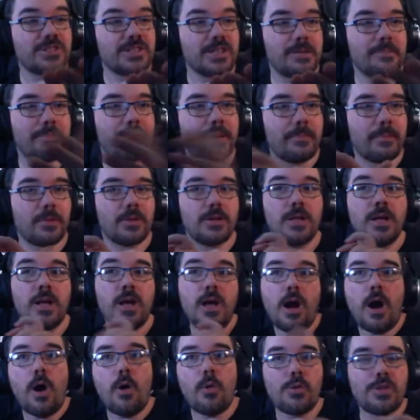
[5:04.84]
people,
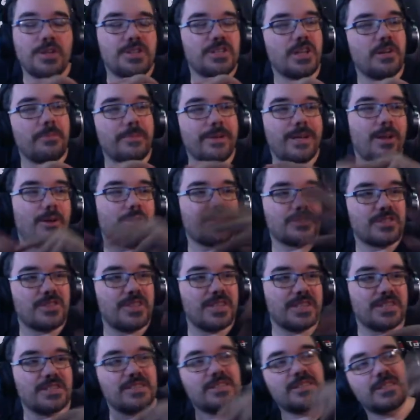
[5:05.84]
oh, there's going to be lots of
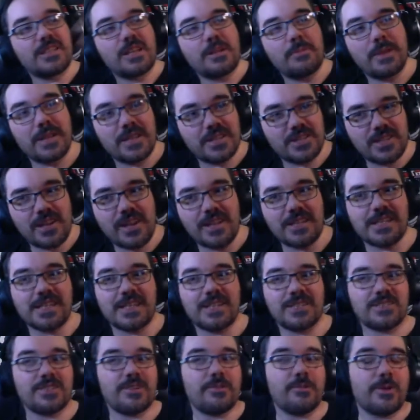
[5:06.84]
this and it's going to be exciting
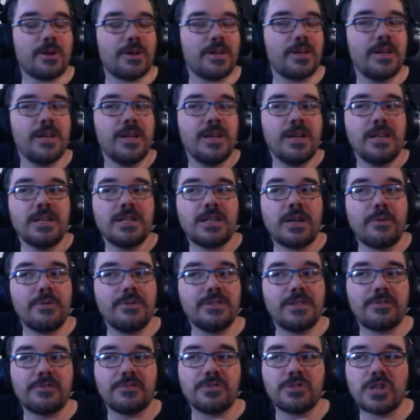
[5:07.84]
because they're all going to go in
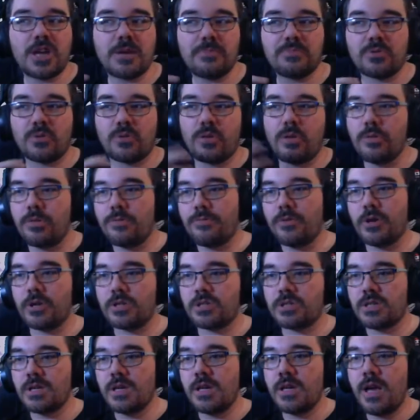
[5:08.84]
different shapes. Although the
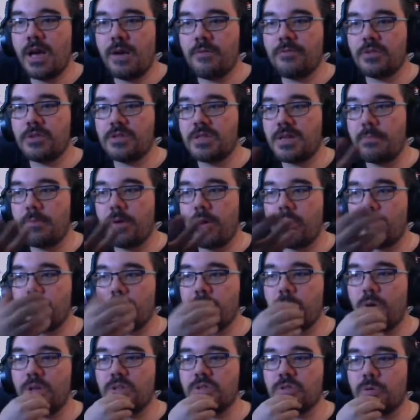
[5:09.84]
first and for the demo only
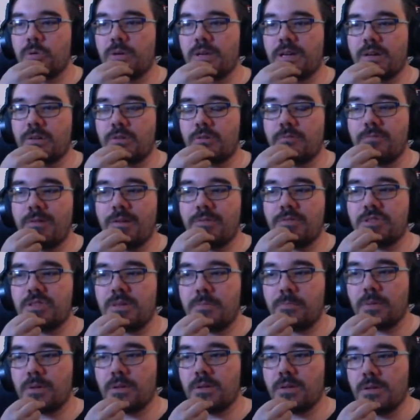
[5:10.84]
ones you'll encounter are rather
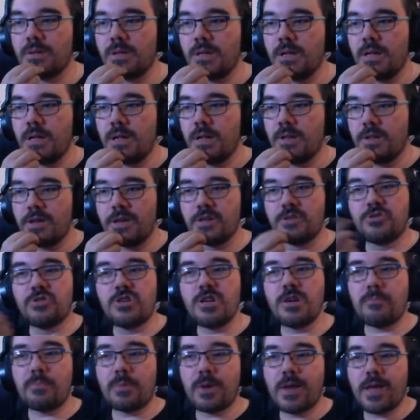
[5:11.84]
simple. They're
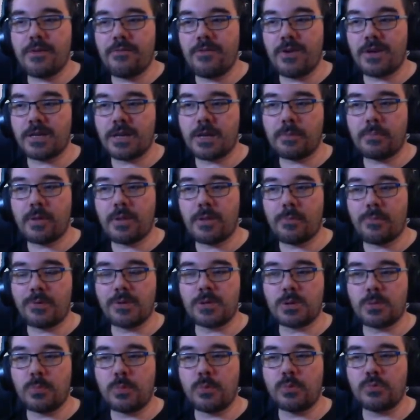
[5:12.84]
deeply affected by the
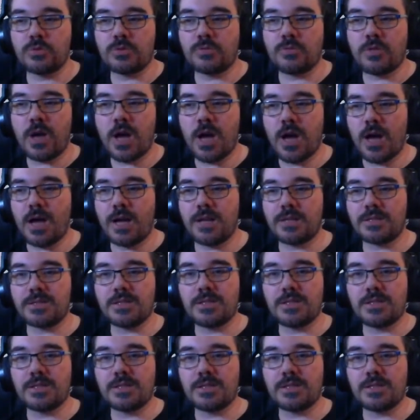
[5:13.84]
principles of the heart.